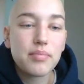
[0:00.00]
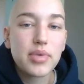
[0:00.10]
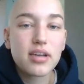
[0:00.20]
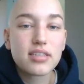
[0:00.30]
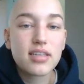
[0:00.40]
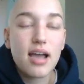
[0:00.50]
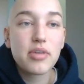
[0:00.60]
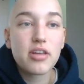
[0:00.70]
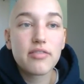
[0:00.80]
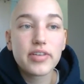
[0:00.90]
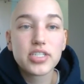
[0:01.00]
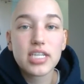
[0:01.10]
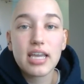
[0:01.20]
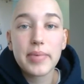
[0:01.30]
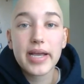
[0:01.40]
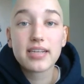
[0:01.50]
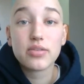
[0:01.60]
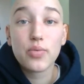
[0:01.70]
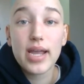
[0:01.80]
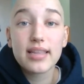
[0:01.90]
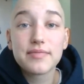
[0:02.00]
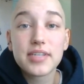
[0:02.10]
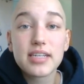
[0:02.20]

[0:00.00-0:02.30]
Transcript: Because I'm going to eventually get back into weightlifting.